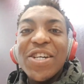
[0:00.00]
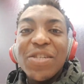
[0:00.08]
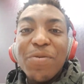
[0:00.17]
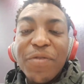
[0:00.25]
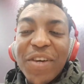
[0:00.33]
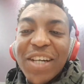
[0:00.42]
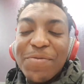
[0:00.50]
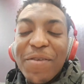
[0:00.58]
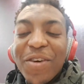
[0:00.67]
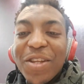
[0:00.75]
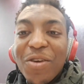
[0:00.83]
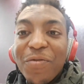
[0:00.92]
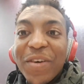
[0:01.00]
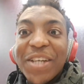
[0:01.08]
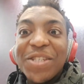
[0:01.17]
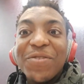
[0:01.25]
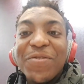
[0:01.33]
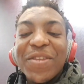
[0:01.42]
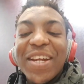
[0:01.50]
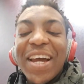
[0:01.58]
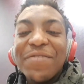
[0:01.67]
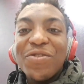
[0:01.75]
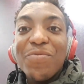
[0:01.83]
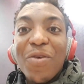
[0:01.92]
Some of you guys may have got the notification for the
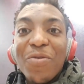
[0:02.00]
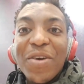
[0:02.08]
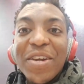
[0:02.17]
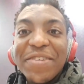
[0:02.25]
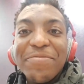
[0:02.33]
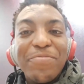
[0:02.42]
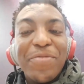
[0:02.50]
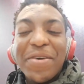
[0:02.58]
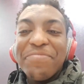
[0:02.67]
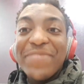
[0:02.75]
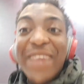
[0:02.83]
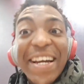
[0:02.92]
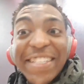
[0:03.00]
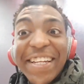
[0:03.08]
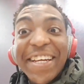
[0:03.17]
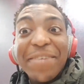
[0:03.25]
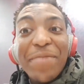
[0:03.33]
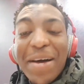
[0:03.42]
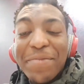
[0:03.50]
live stream already, but I deleted it, man.